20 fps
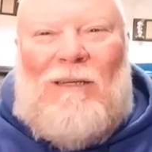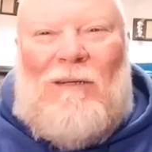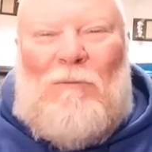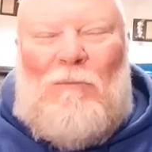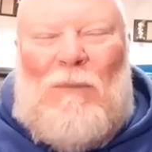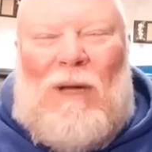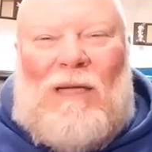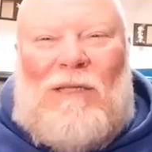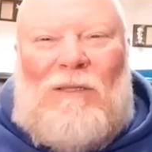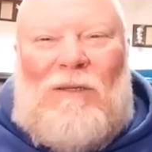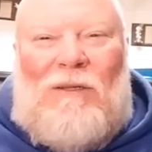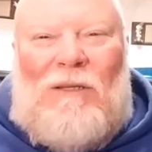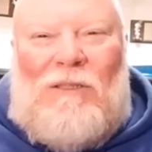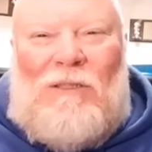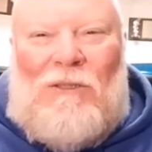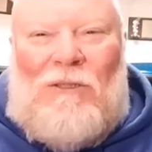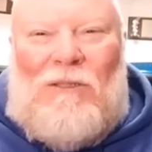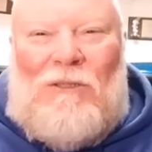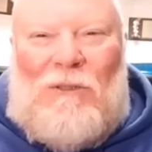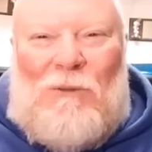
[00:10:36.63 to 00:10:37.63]
Make sure that
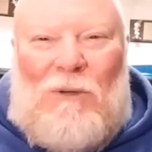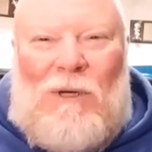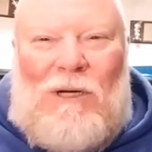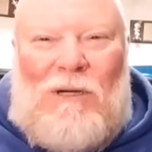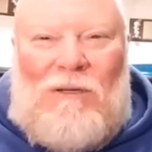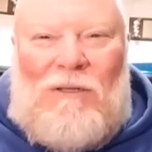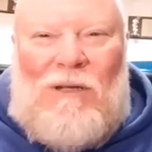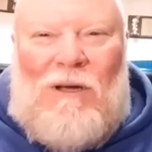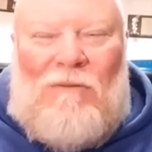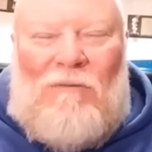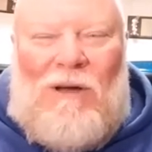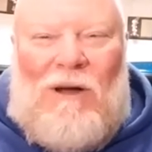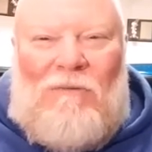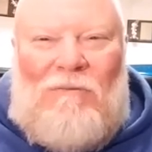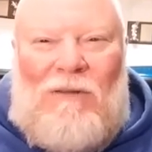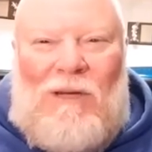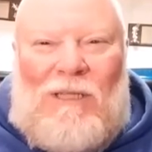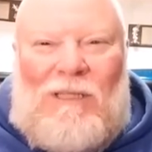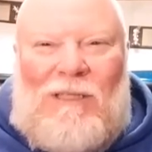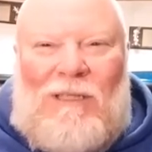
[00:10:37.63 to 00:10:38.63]
you're enjoying yourself
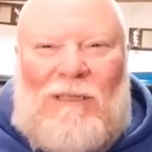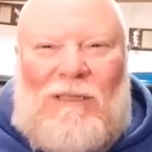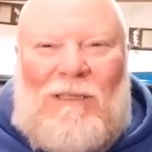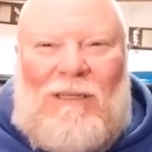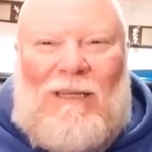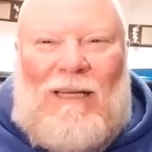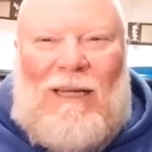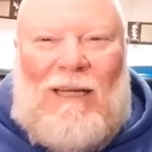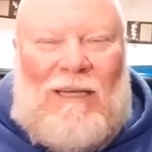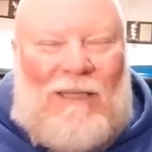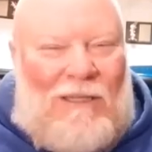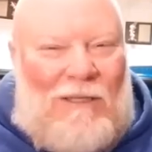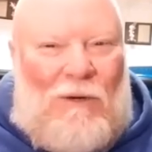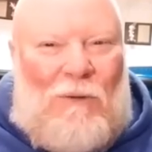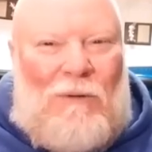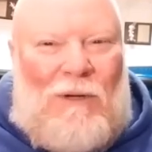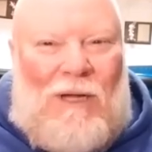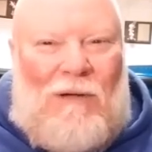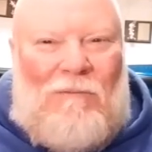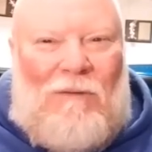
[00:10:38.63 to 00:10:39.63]
out fishing and
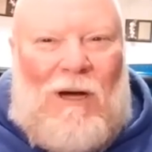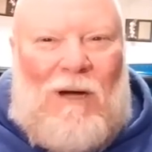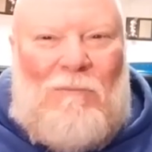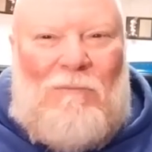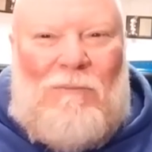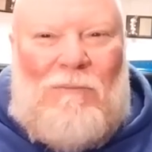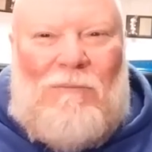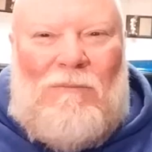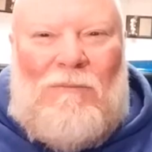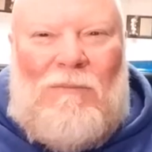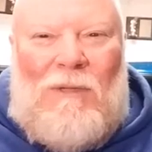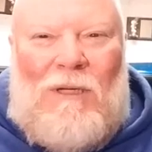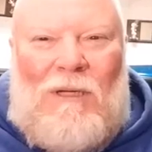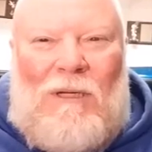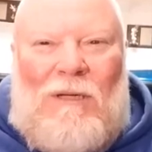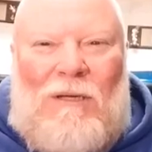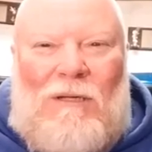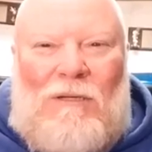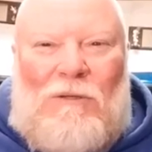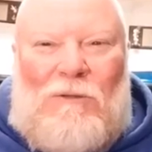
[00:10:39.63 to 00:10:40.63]
don't give up.
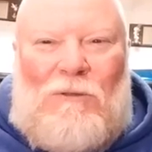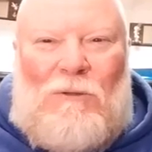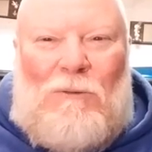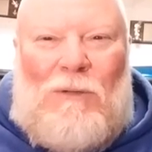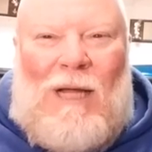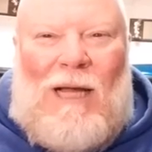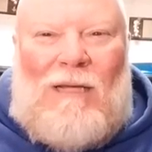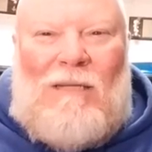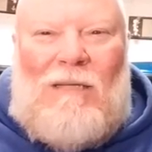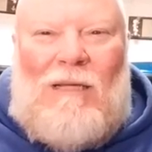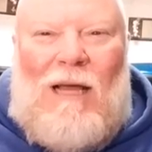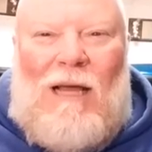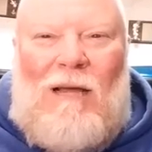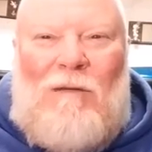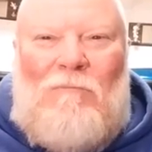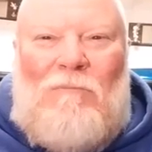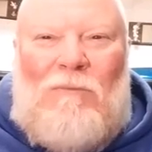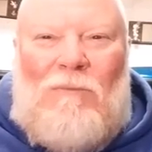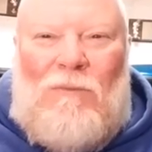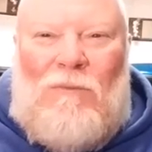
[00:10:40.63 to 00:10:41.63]
So until next
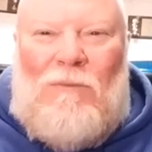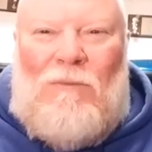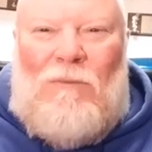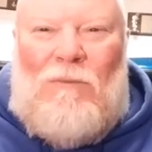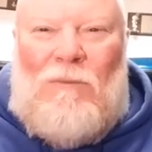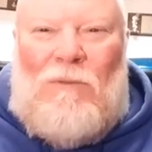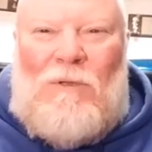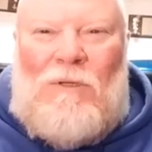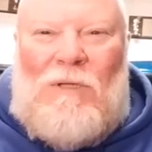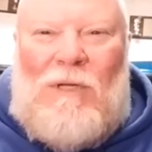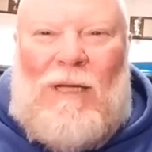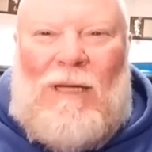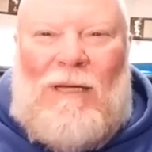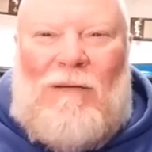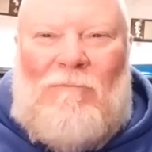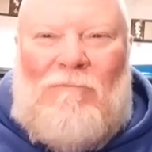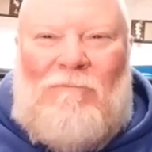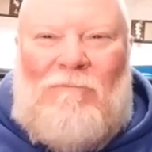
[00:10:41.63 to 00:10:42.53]
time, we'll see you.